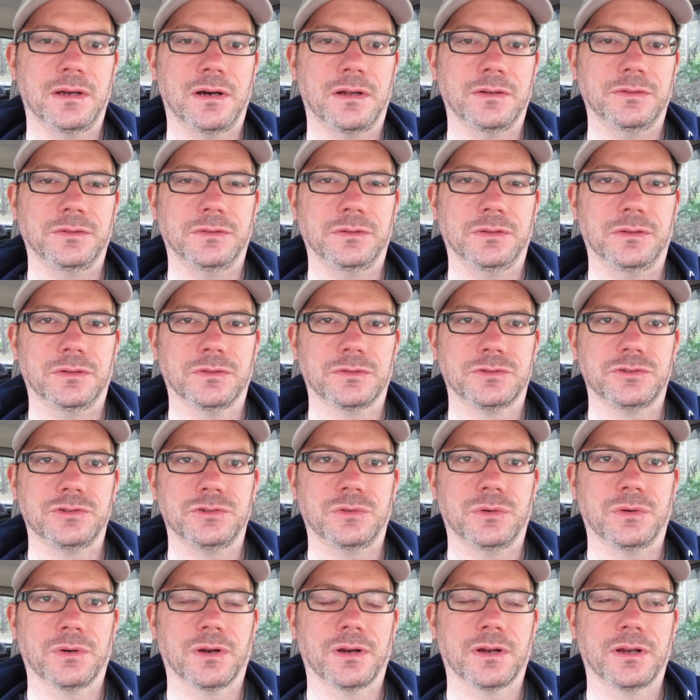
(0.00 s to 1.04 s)
I'll do a little
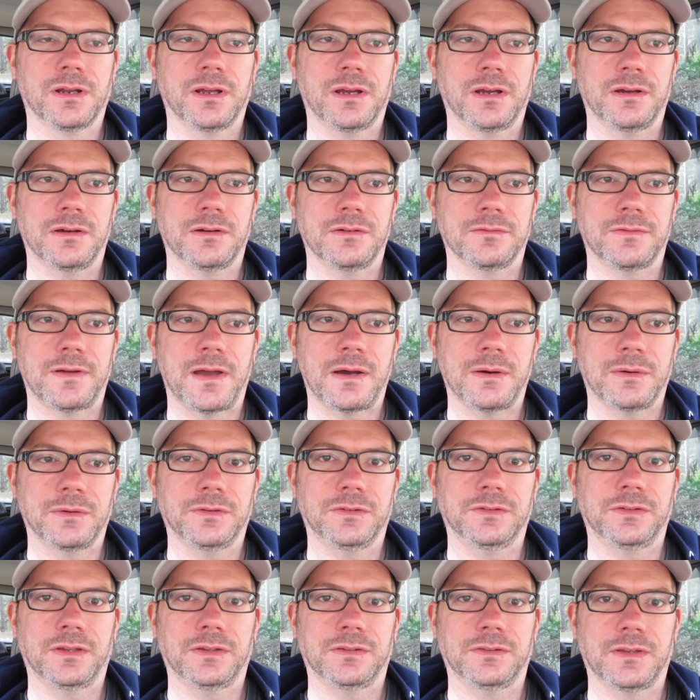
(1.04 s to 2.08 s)
tour of how it
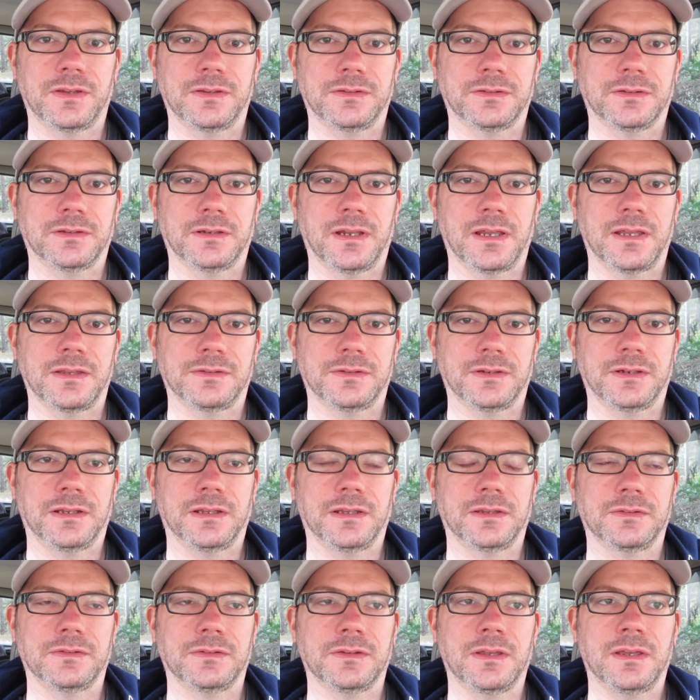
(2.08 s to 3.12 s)
sits as it
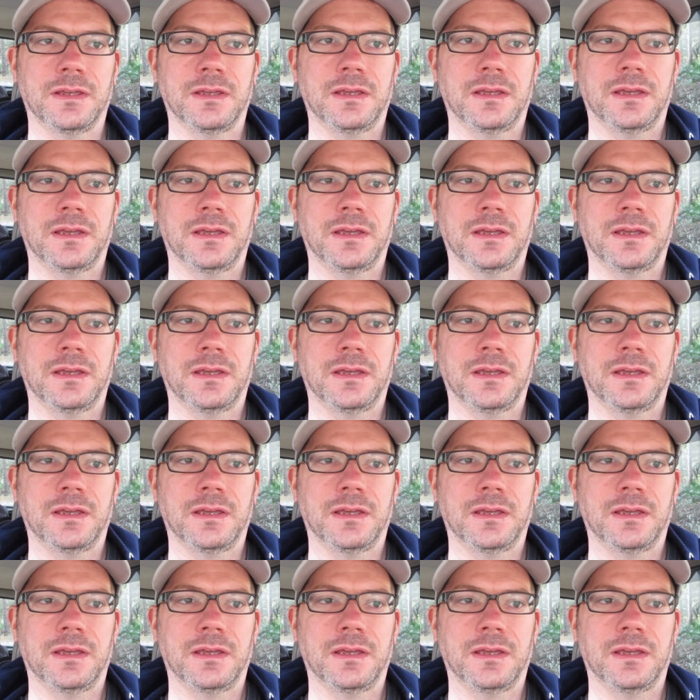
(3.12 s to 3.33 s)
is,